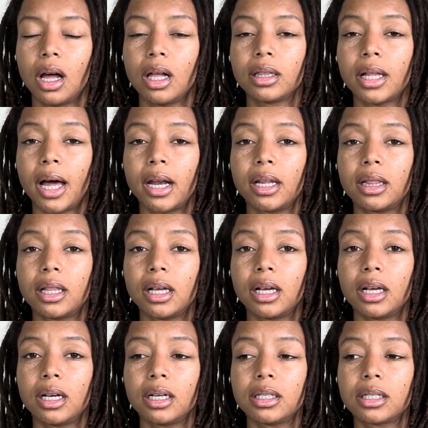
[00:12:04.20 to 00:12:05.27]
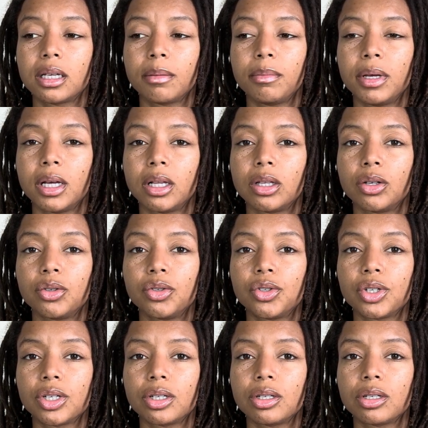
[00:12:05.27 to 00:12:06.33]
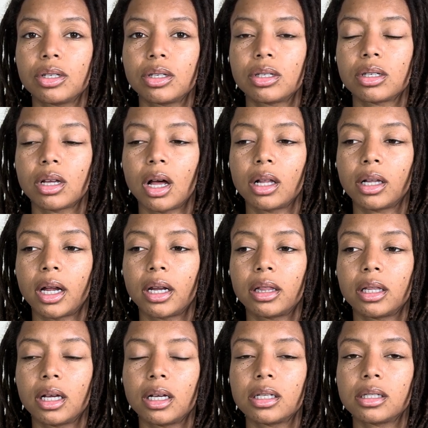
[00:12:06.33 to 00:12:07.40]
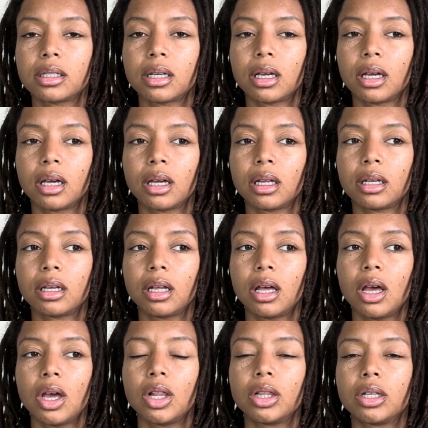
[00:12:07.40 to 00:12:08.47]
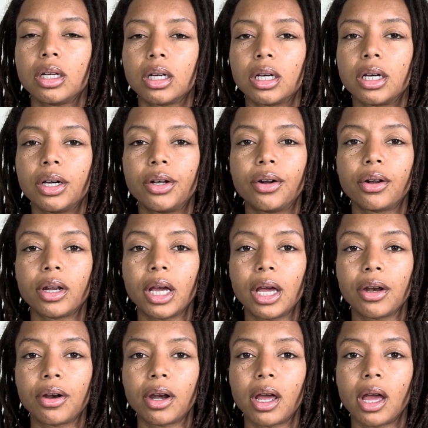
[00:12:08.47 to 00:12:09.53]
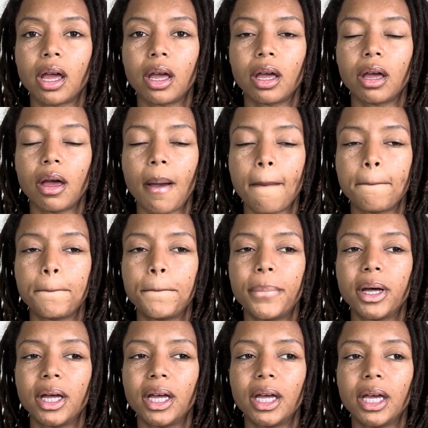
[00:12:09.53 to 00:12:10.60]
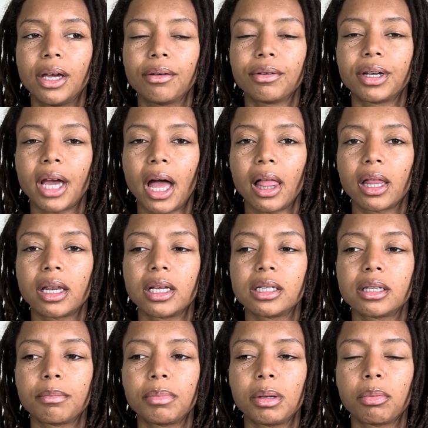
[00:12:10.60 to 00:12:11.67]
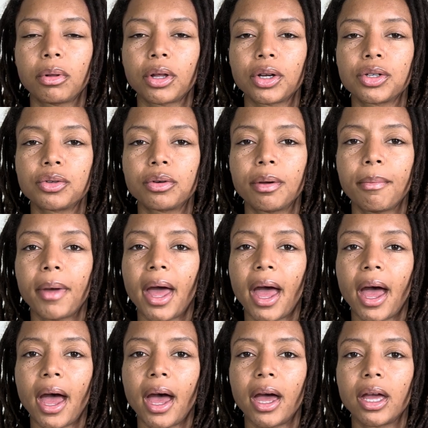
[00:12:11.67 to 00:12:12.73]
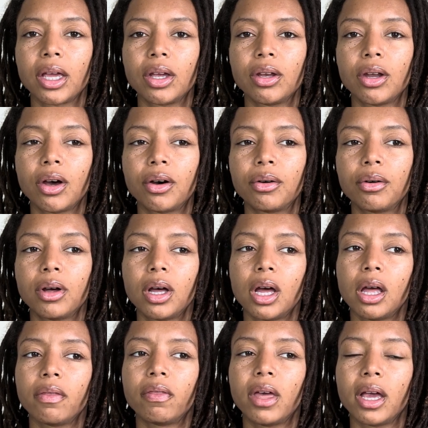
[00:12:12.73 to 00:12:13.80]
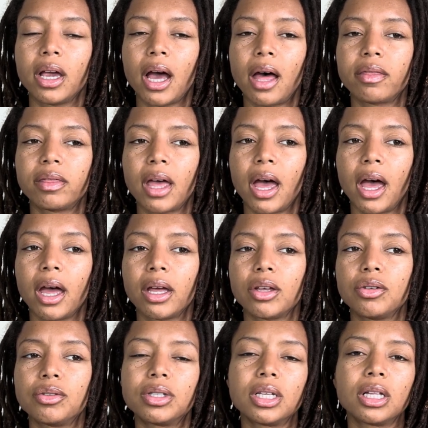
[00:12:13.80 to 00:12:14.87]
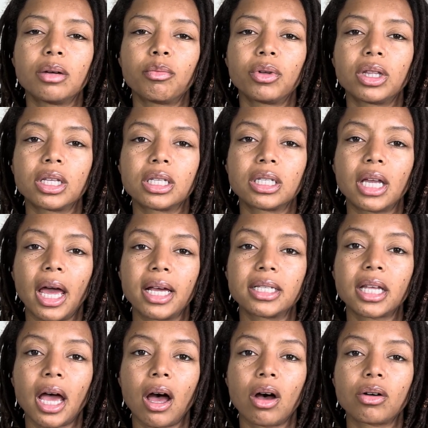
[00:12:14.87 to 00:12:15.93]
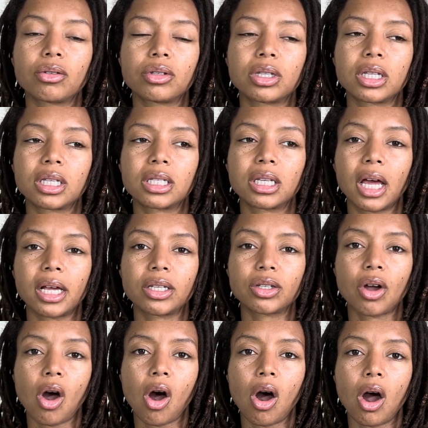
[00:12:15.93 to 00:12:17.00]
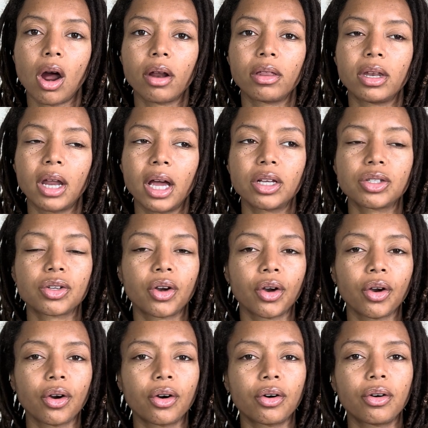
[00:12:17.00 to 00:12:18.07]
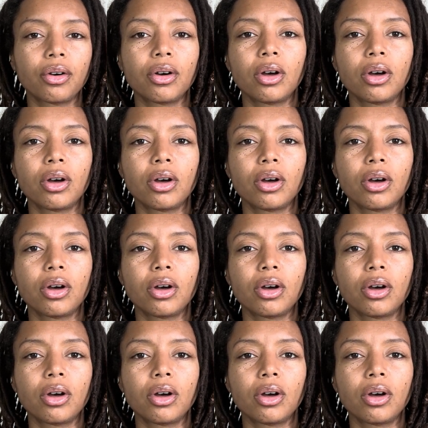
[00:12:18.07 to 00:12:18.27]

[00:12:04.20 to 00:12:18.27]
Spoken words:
lot of things can be illusions. A lot of things can look good on the internet, but in reality, some people are doing bad. You know, they got that. You see them with this nice house, this nice car, the nice girl.